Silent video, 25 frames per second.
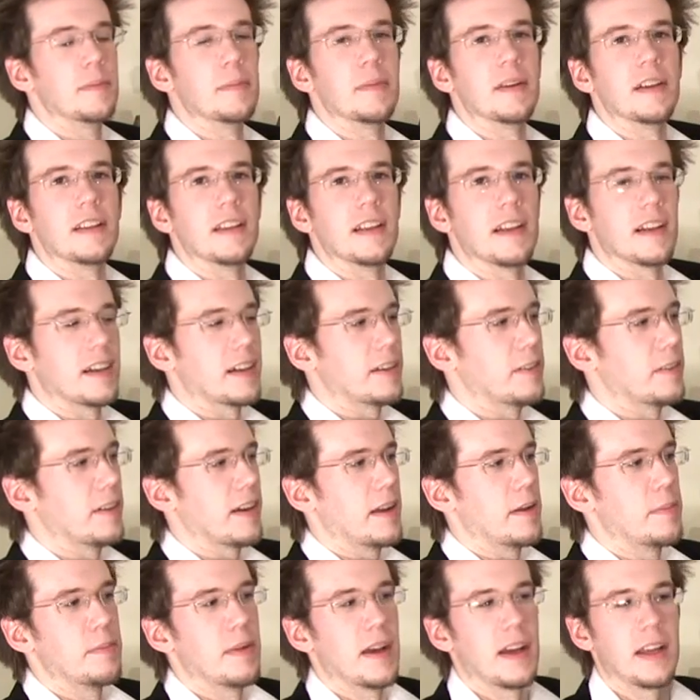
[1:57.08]
But look, when
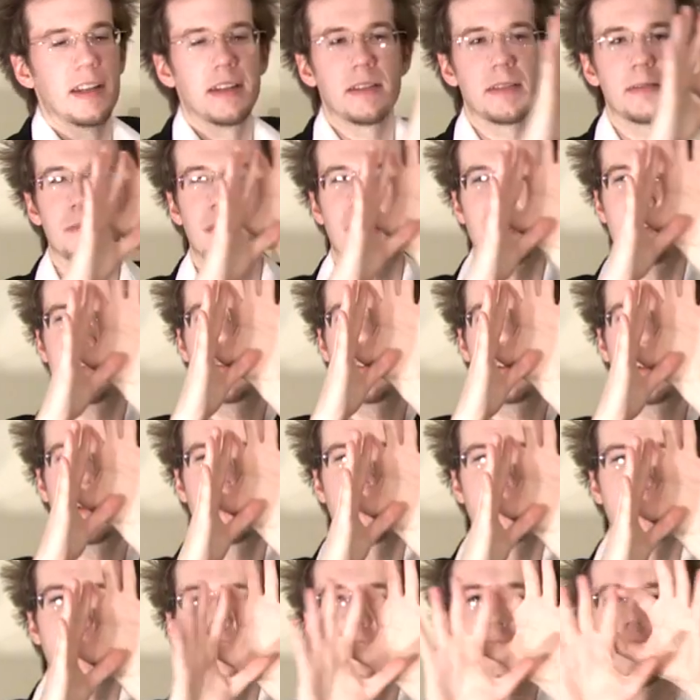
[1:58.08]
I bend my
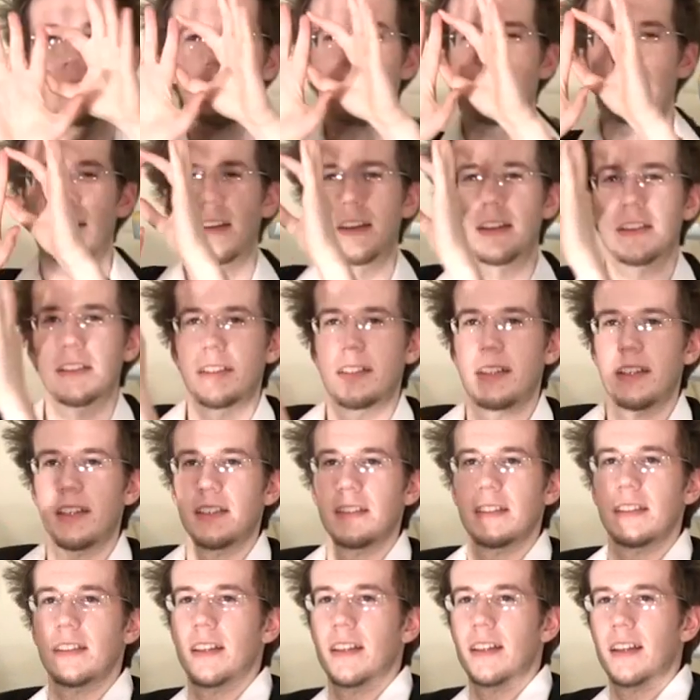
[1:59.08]
finger,
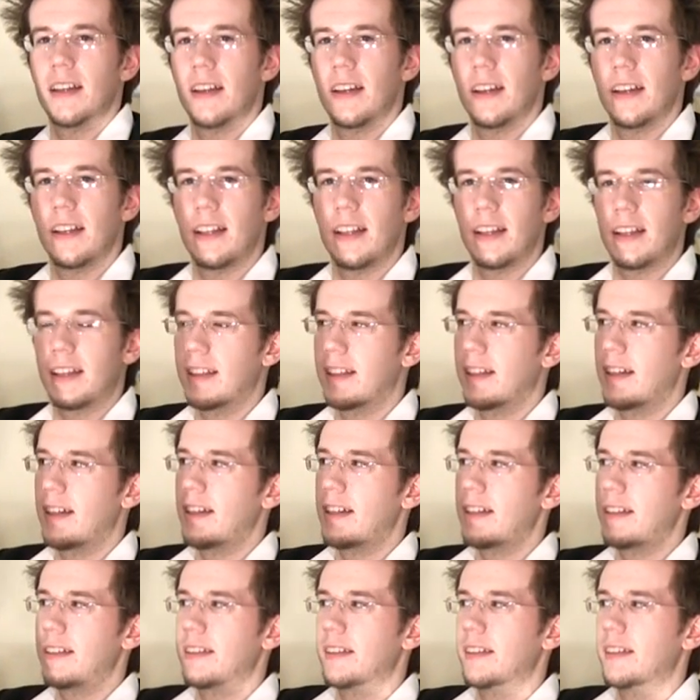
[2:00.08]
like
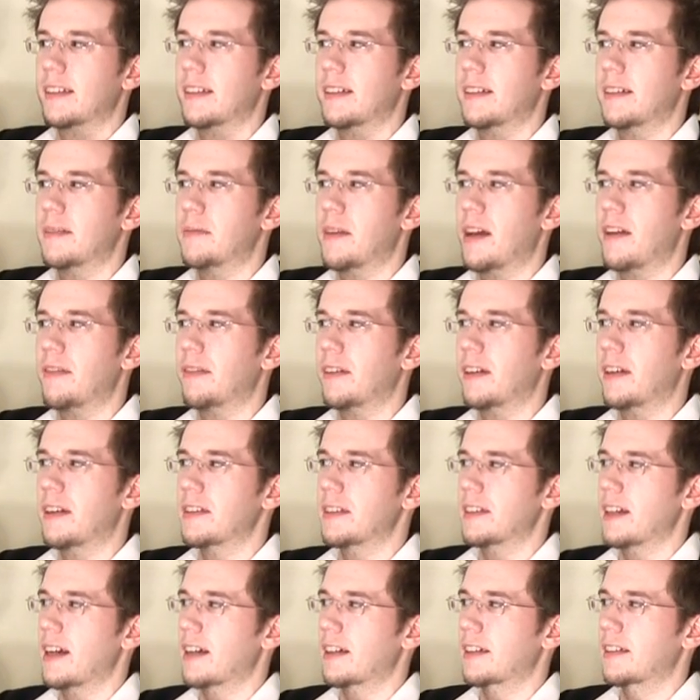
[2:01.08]
this, my
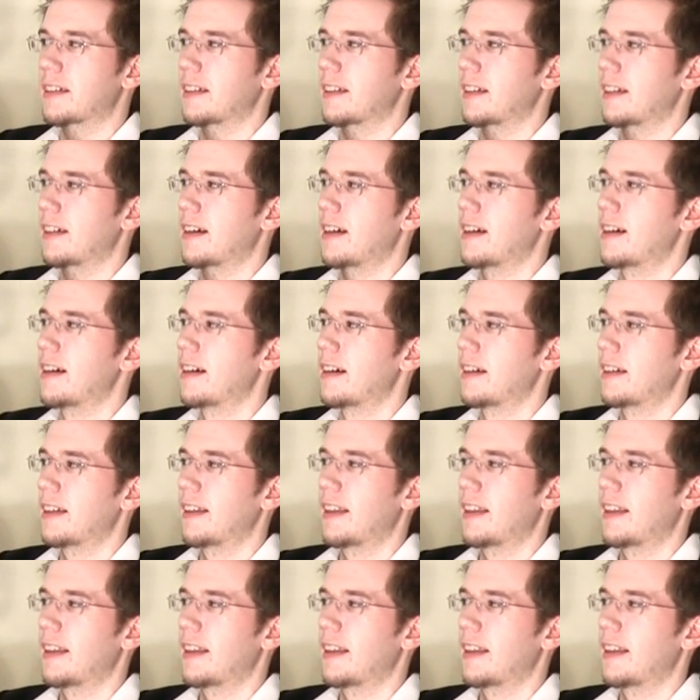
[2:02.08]
fingers actually are